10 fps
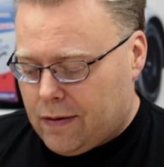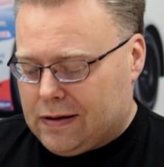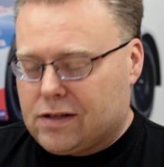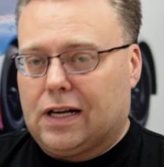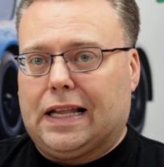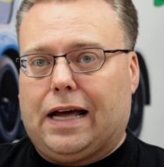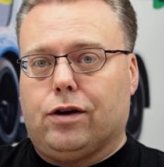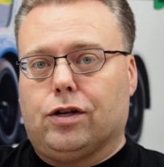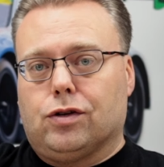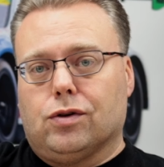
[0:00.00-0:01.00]
That's going to allow you
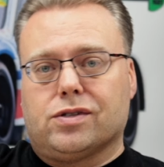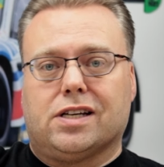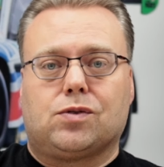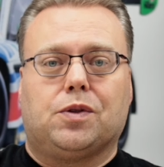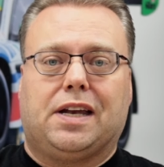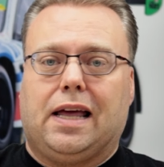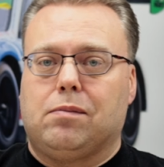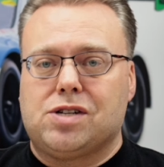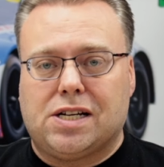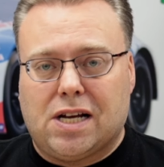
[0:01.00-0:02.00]
to use this with an
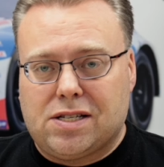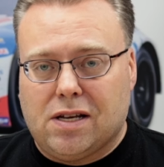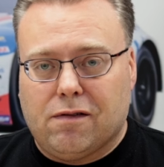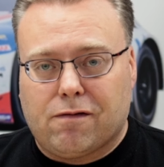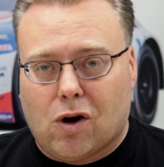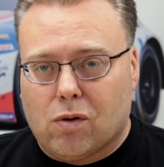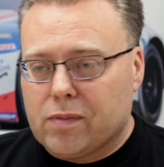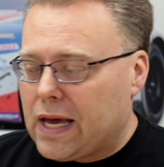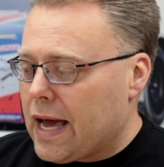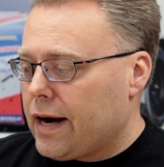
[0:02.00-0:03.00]
MJJC foam
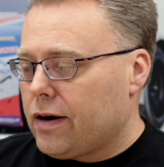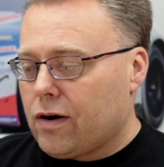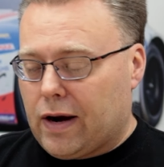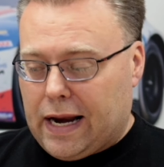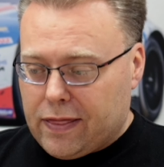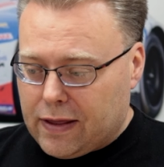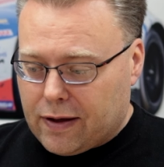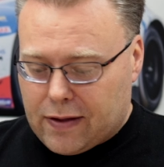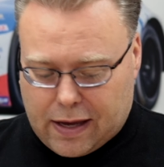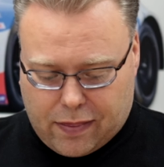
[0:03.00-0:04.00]
cannon or anything
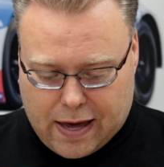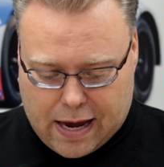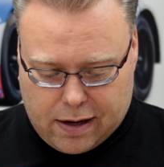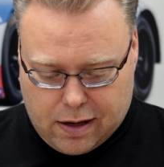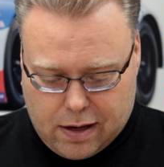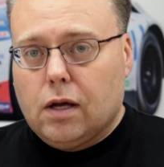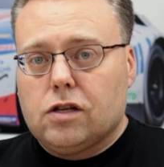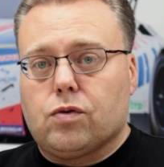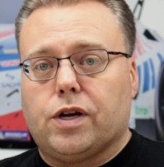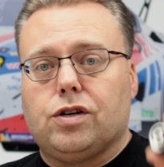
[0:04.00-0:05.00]
like that.
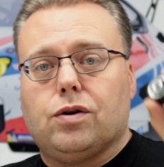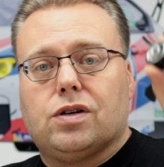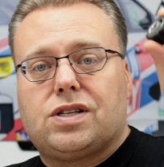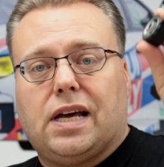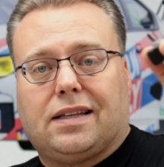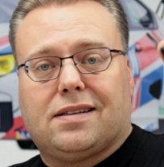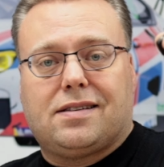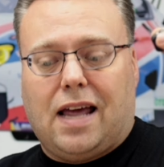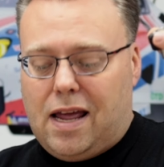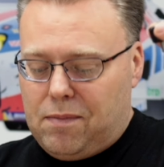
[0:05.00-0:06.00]
So what you can do is take the
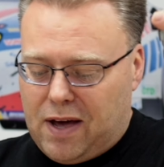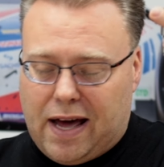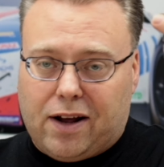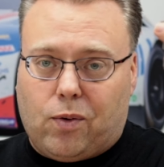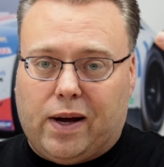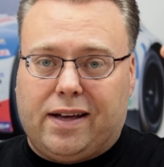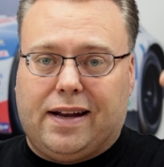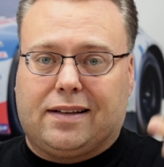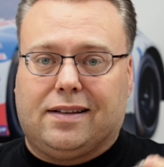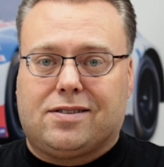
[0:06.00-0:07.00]
same kind of quick
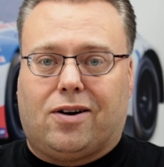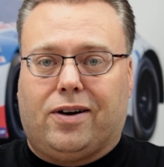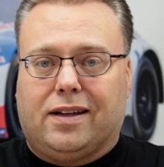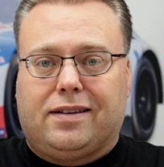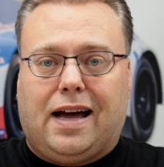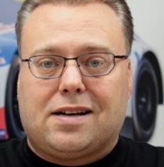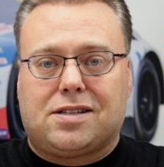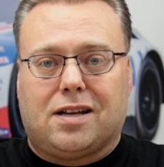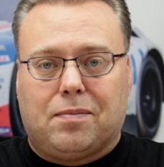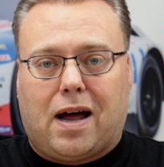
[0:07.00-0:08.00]
connect that's already attached
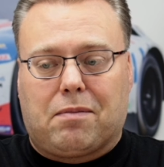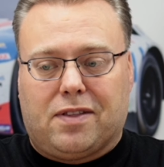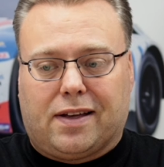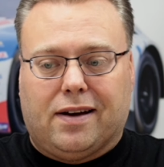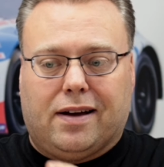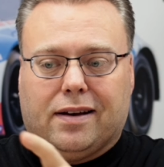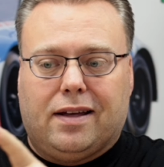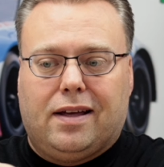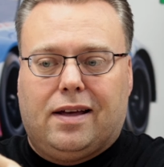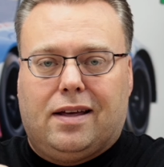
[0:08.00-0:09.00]
to the bottom of the gun.
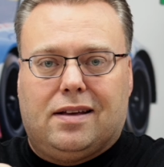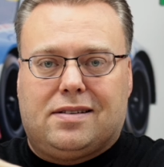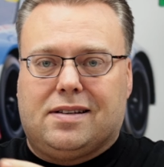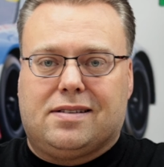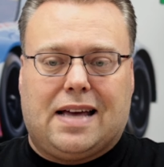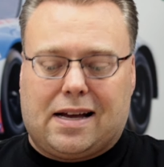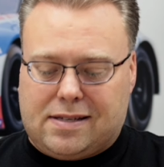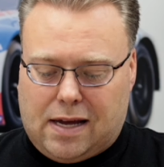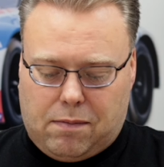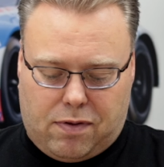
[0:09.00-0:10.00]
It's the exact
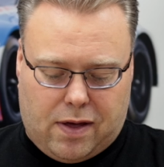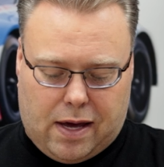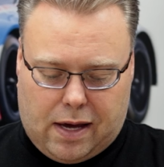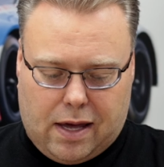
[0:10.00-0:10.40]
same thing.